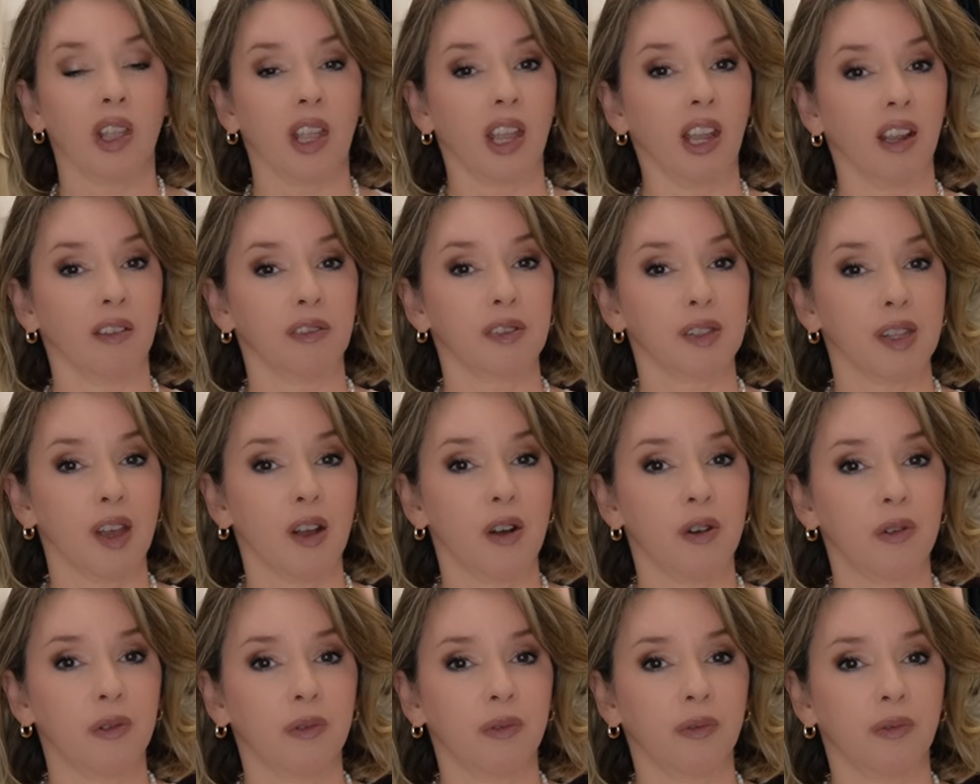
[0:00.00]
If
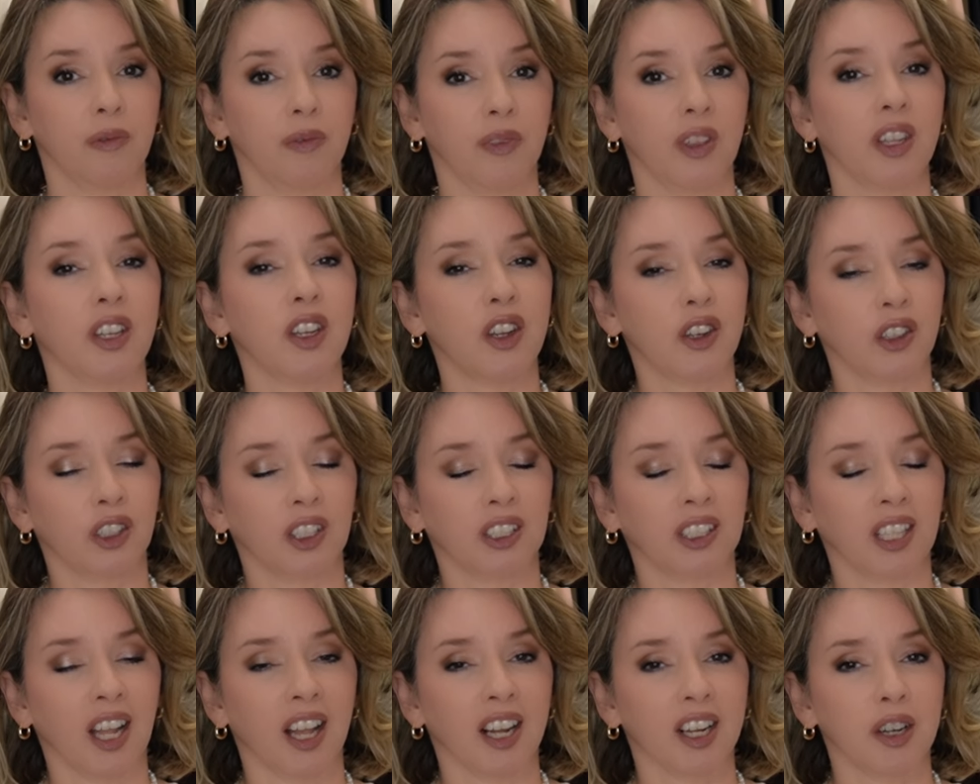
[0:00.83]
so, then you're
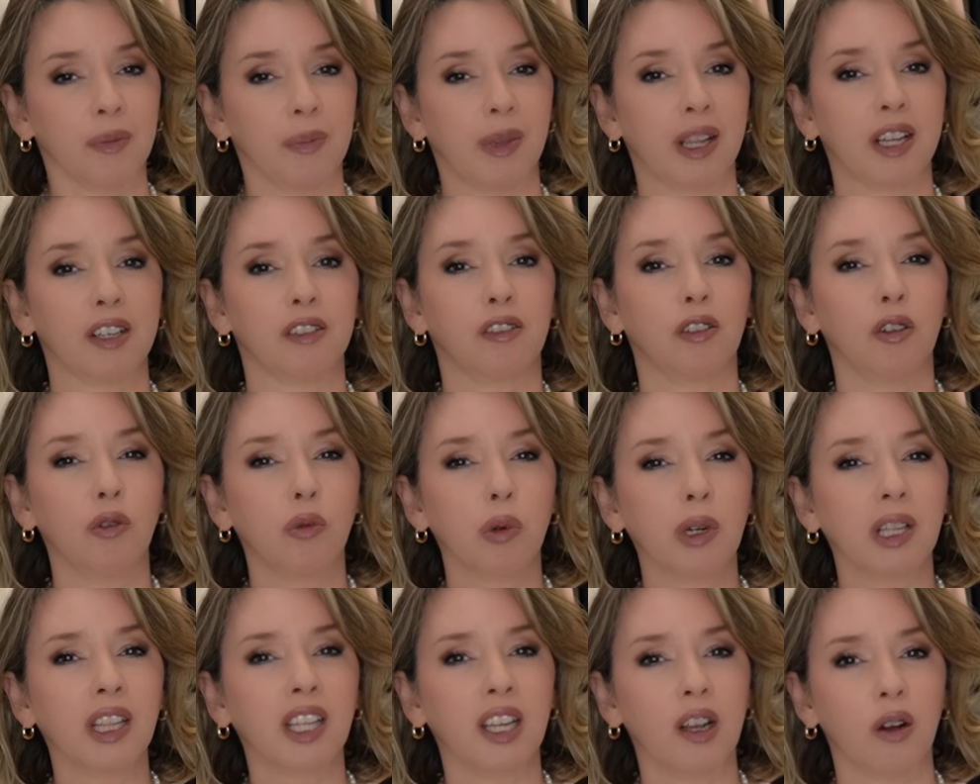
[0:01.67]
in luck because you
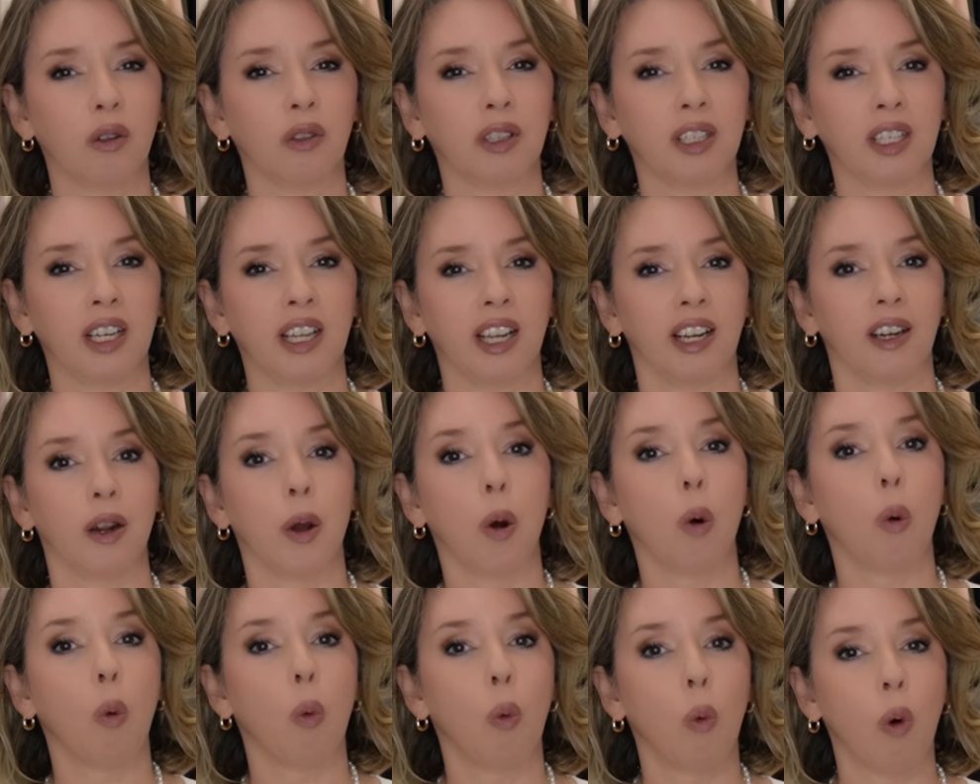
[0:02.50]
really only need
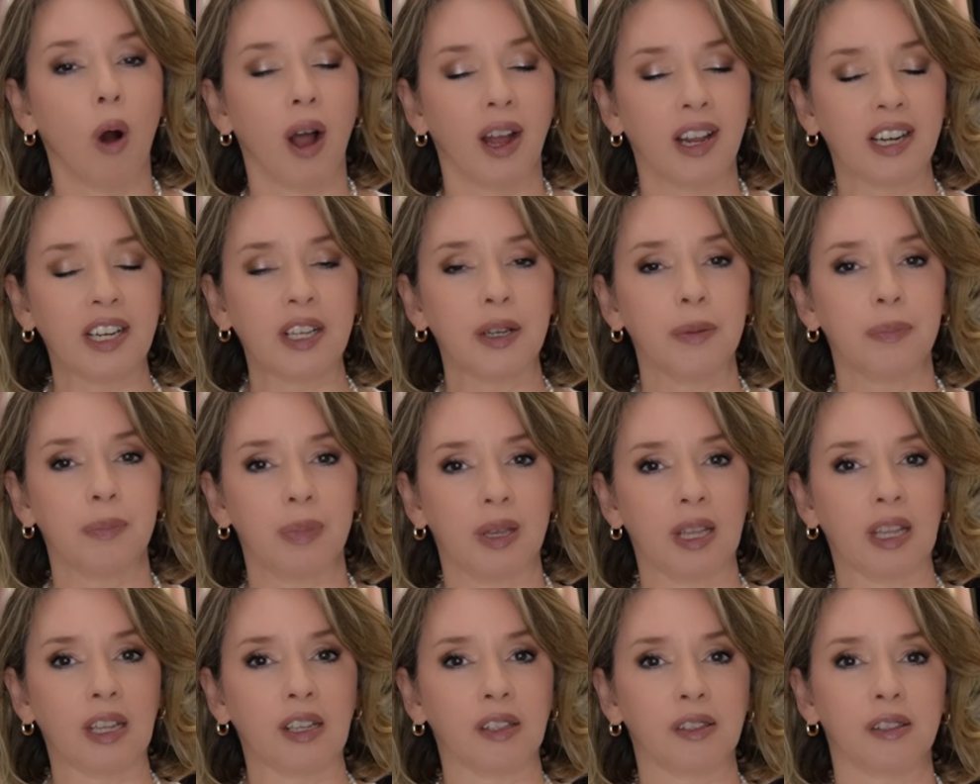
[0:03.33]
one
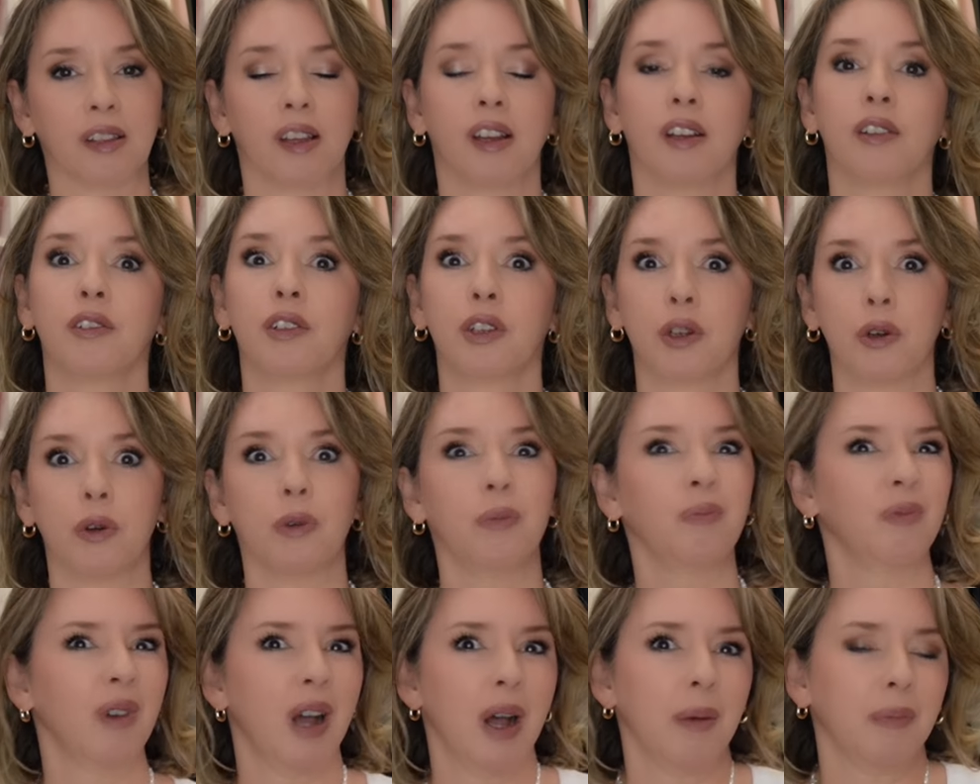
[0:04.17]
piece to
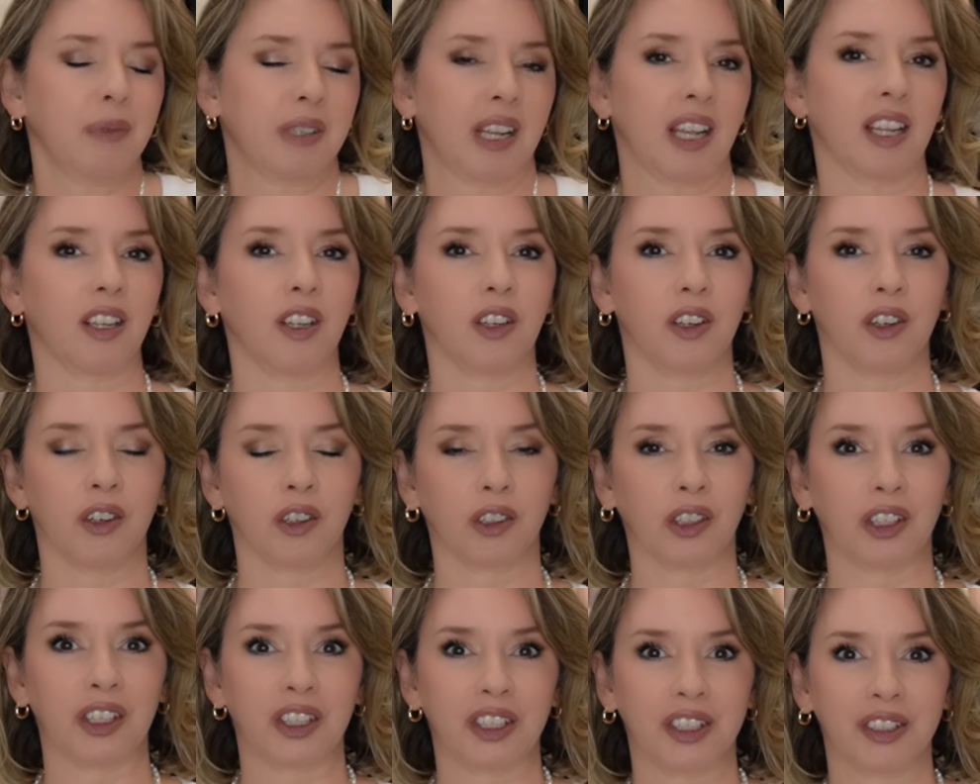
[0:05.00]
update
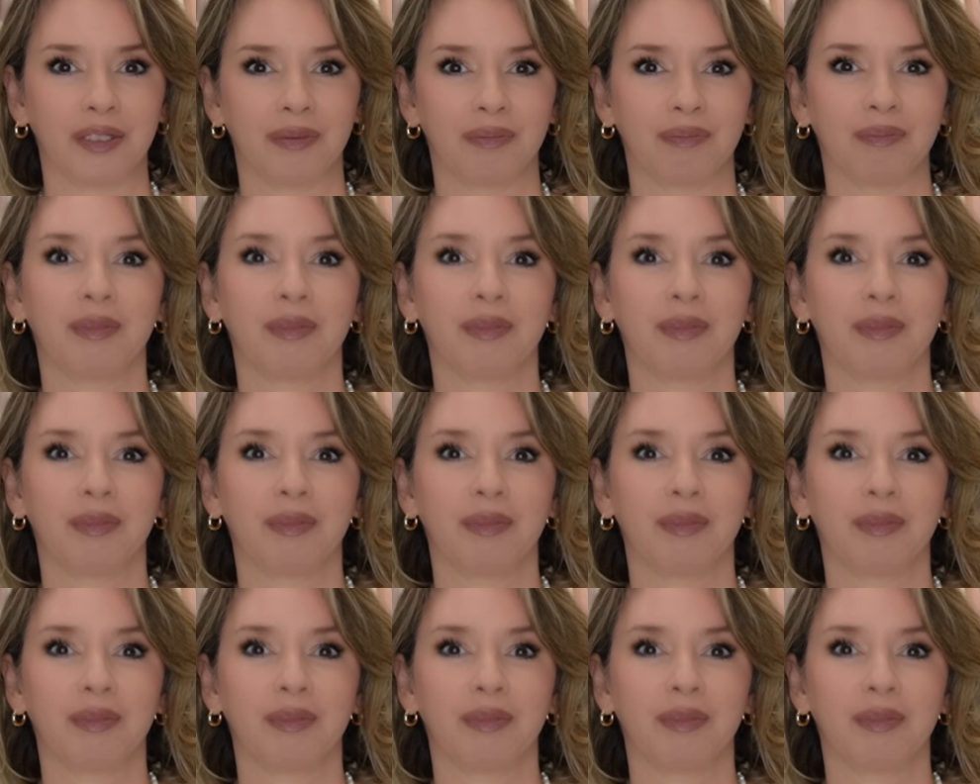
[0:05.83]
your look.